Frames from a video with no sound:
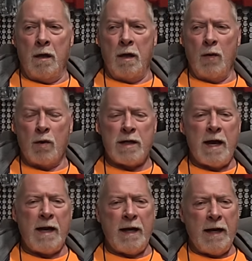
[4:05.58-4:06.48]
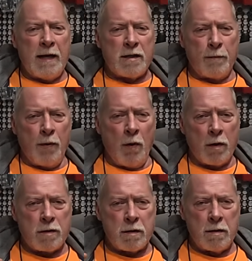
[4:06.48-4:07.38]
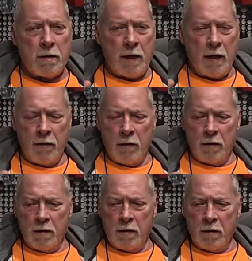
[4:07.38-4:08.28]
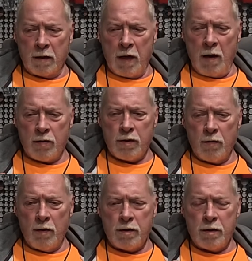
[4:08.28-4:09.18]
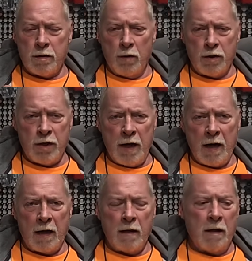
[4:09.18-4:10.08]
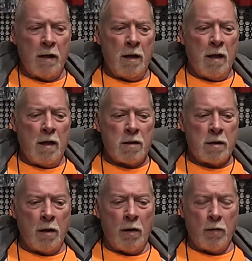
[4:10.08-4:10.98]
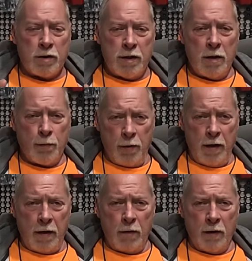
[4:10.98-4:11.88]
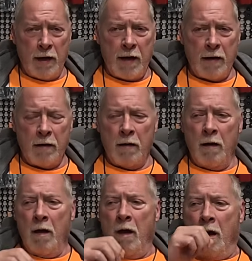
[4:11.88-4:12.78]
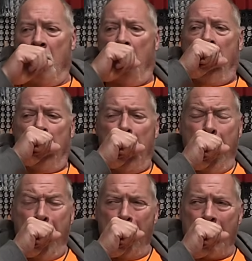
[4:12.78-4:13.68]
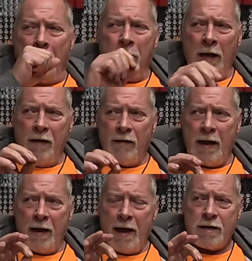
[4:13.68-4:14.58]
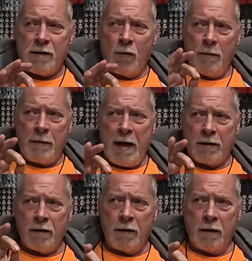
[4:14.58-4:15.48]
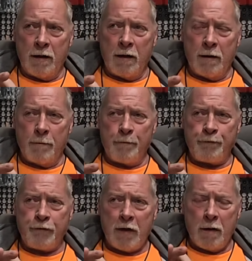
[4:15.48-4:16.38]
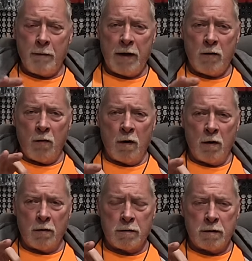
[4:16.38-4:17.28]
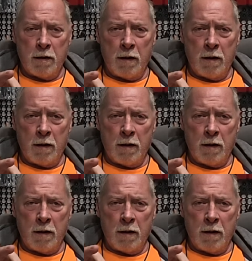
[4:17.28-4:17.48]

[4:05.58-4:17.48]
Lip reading: It was saying it needed supports. Now the caution was yellow, so it was still printed without it. I believe I actually went back to the Maker World's